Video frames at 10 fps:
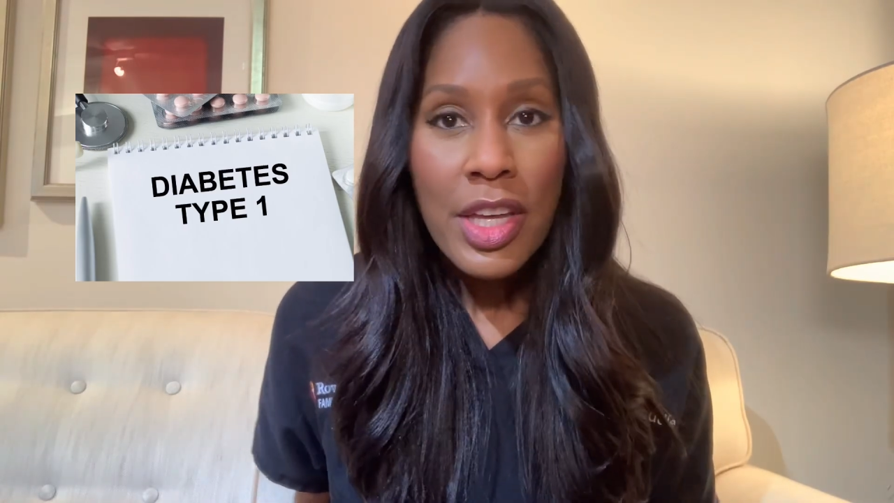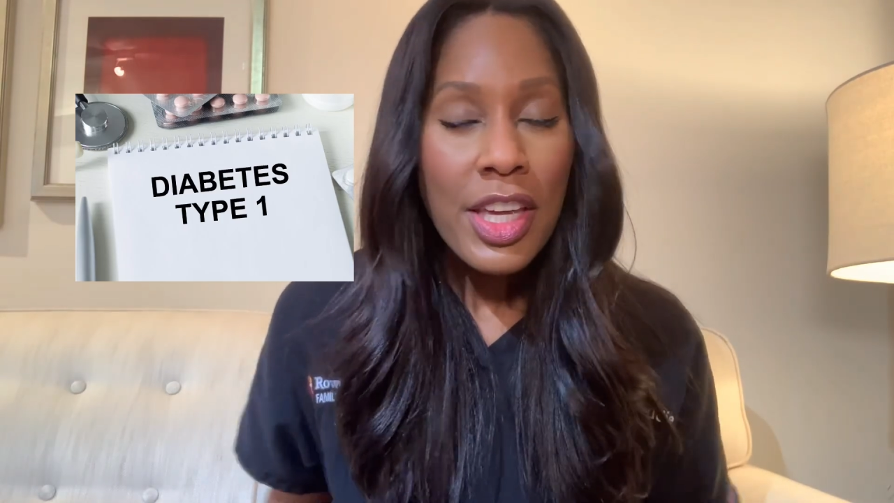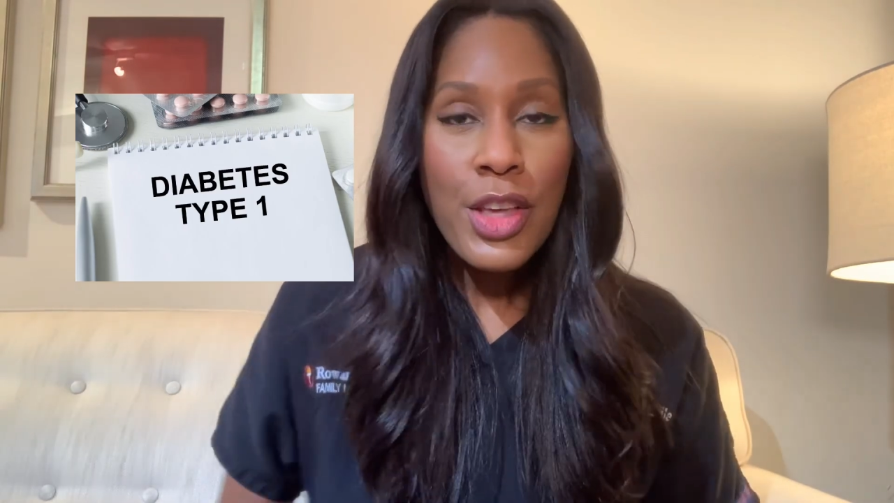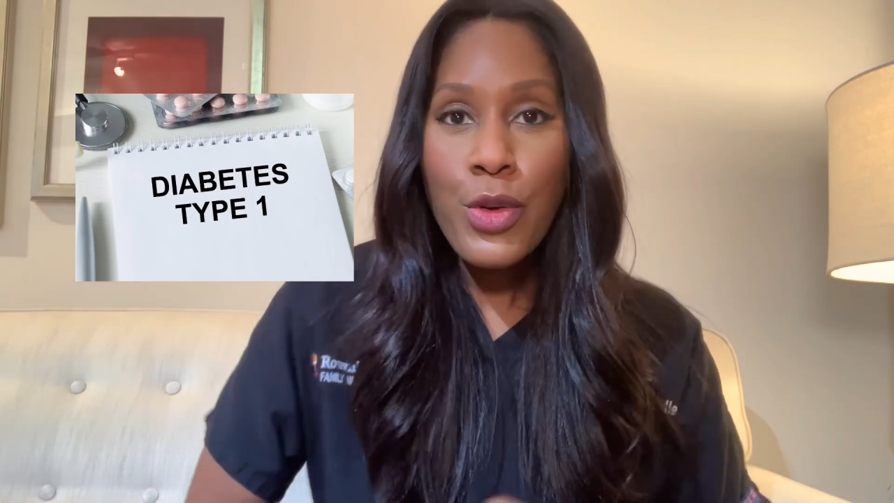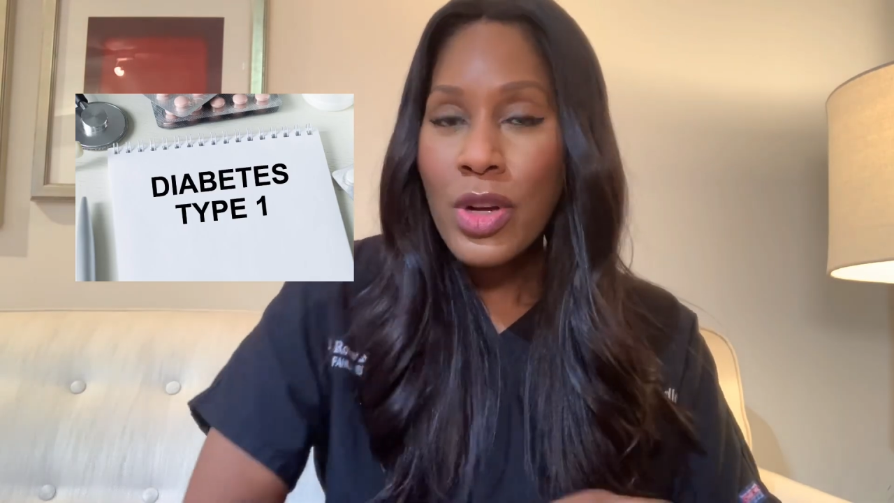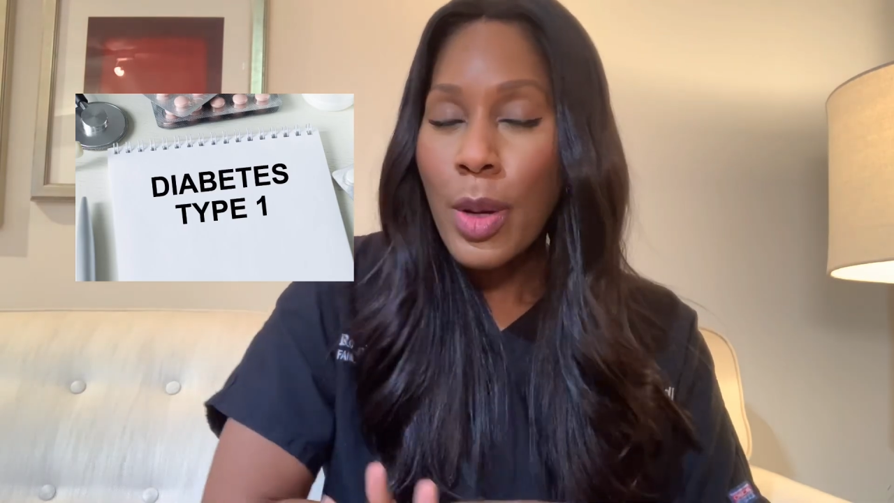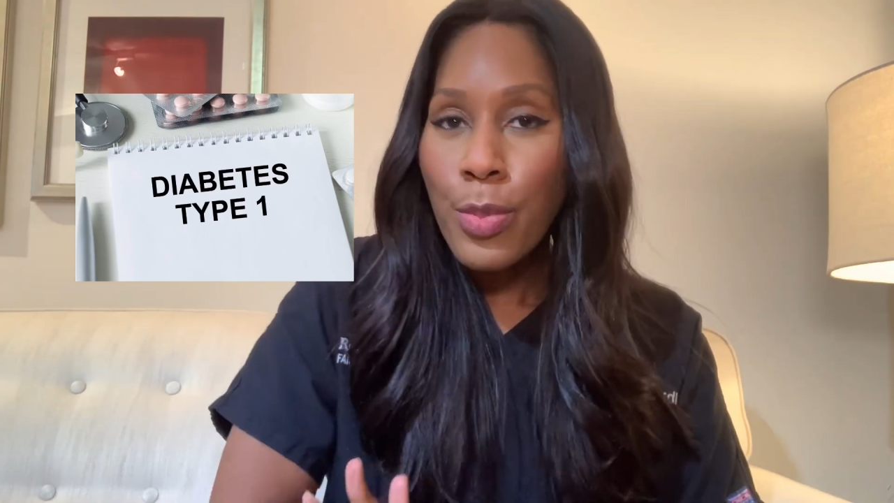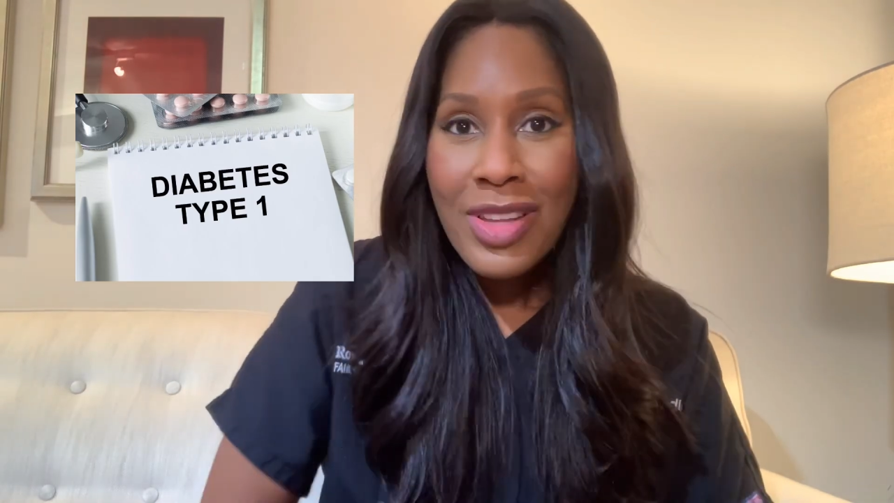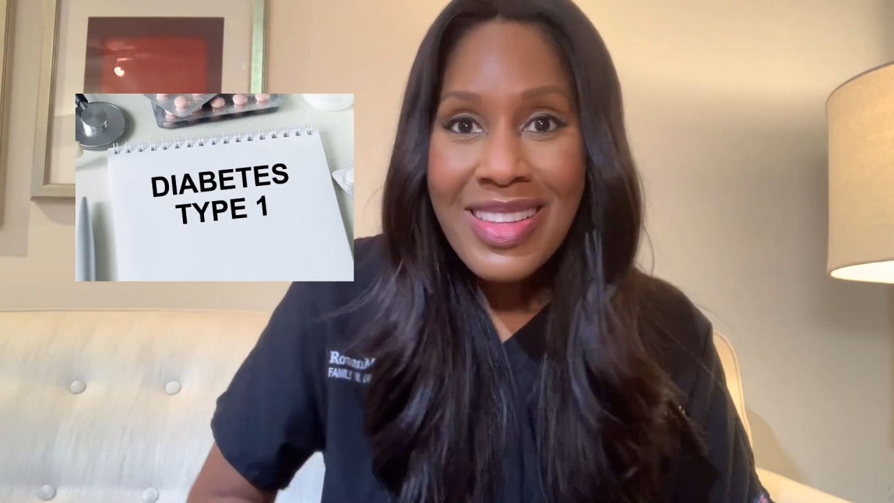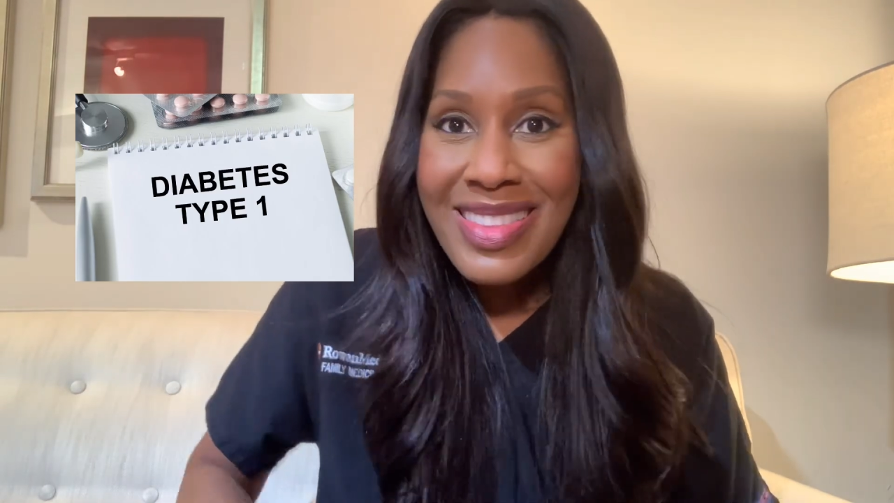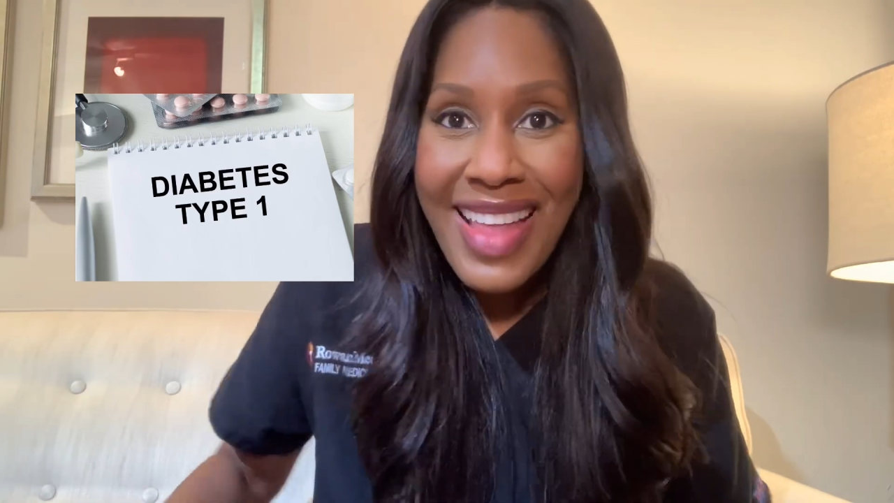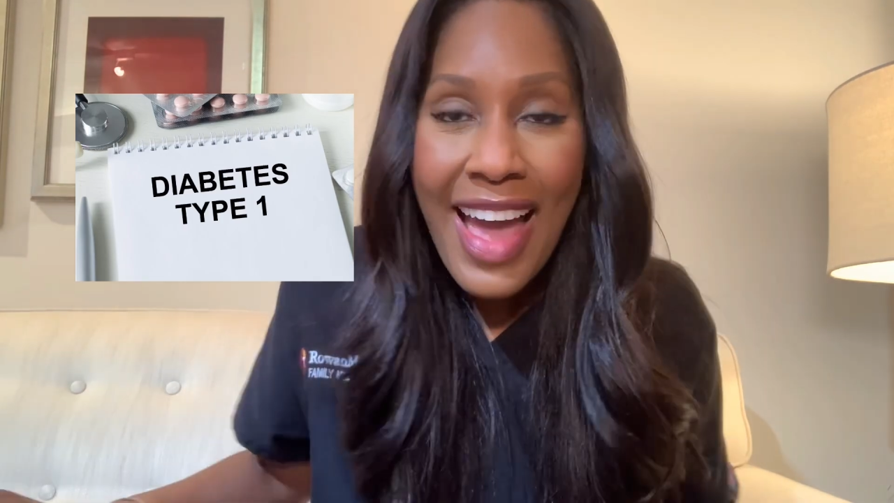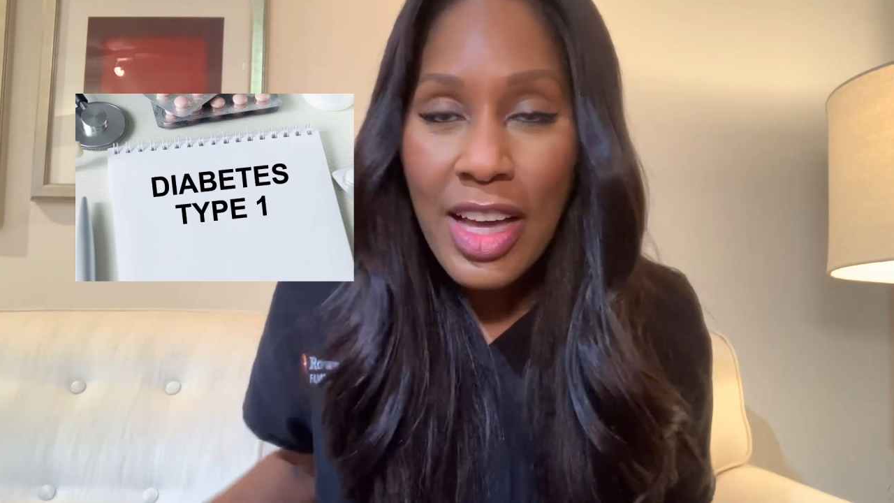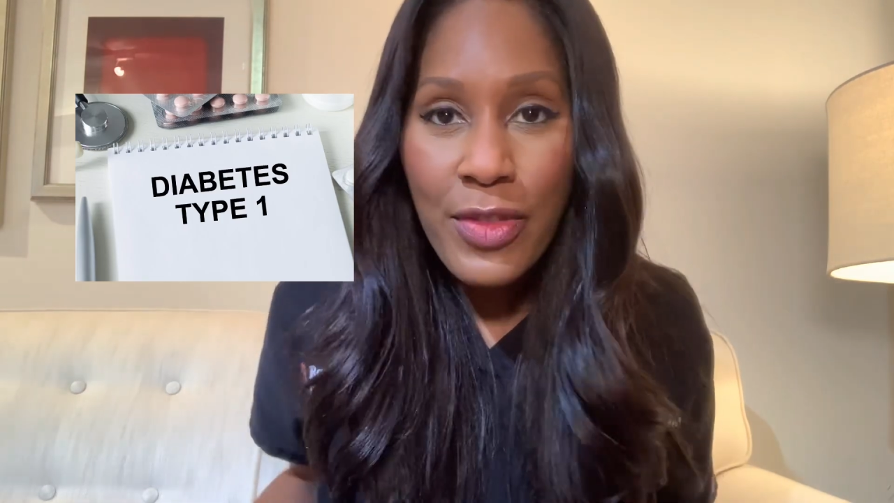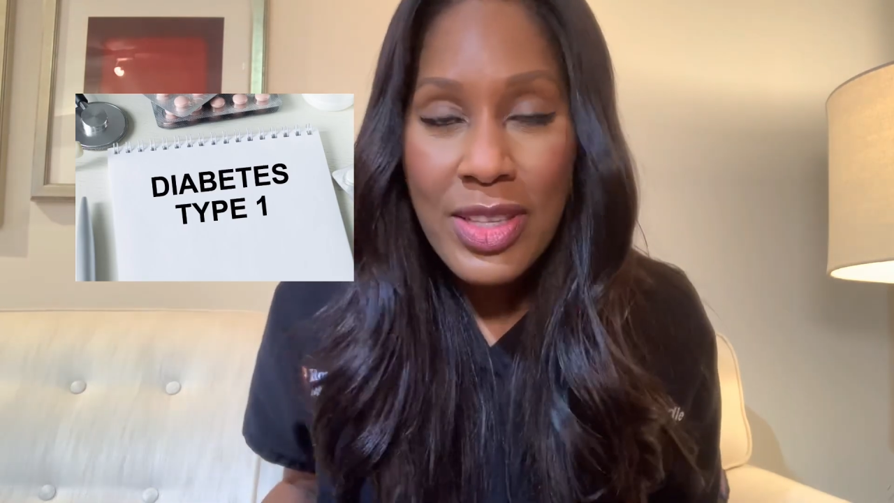either a complete
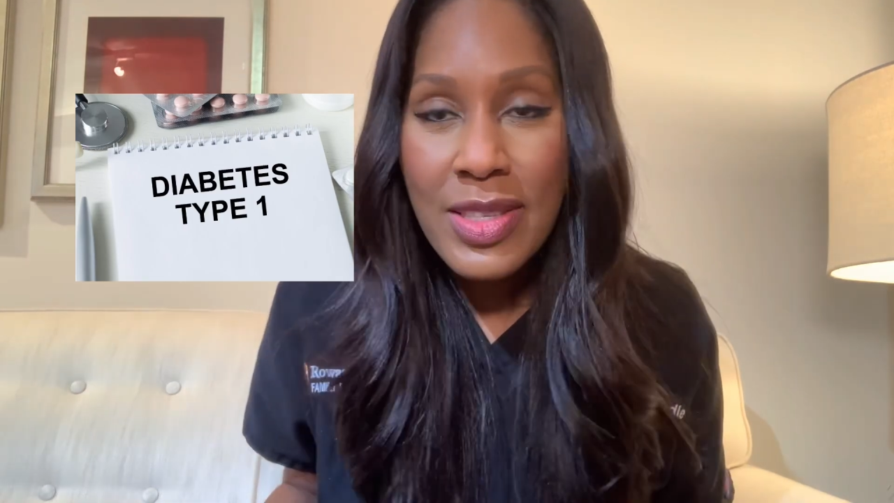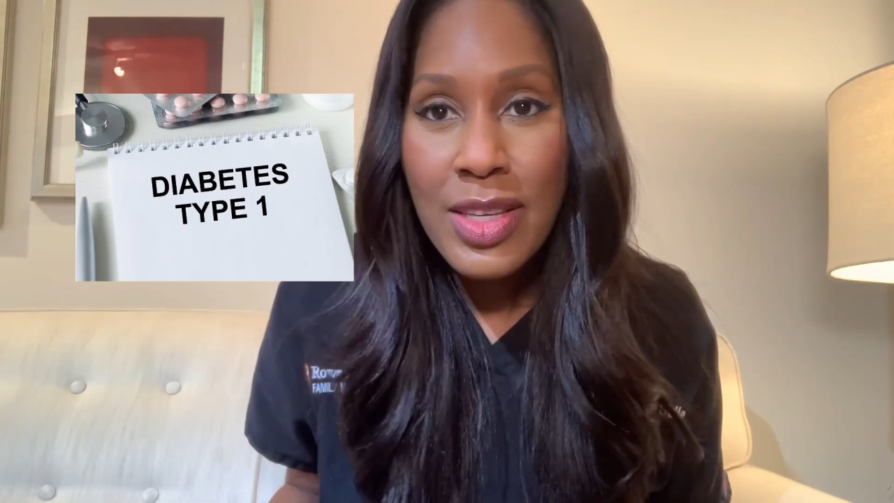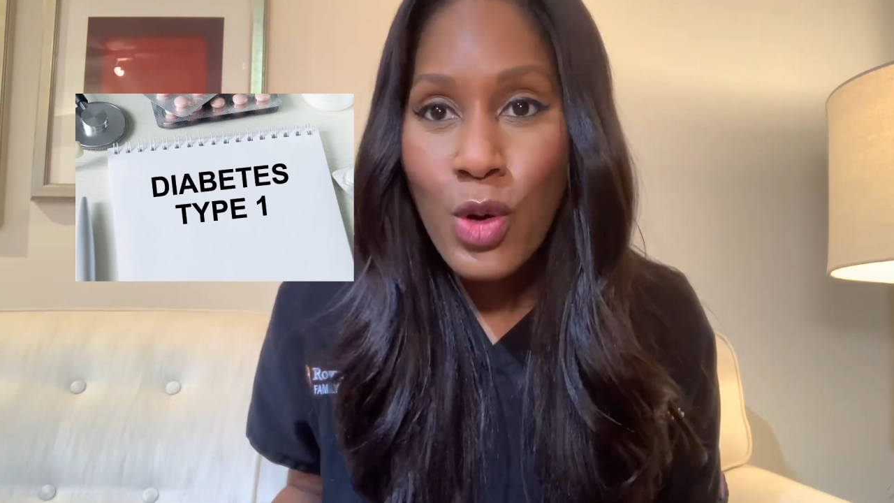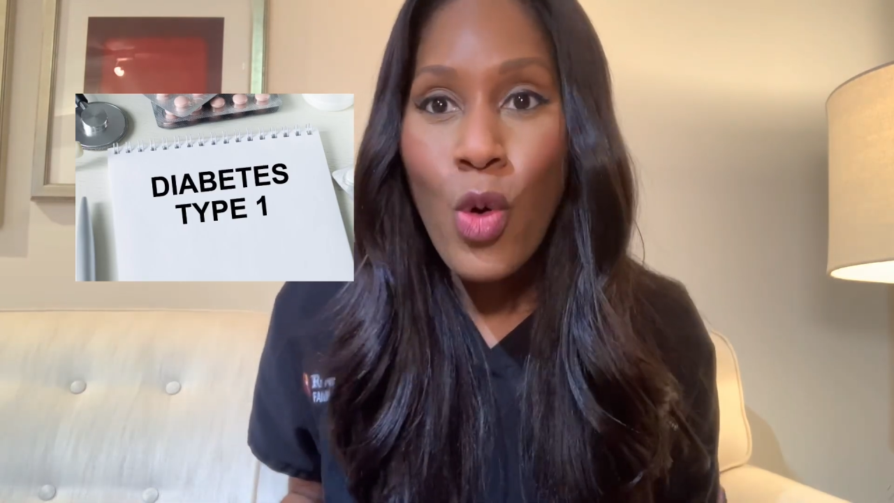lack of insulin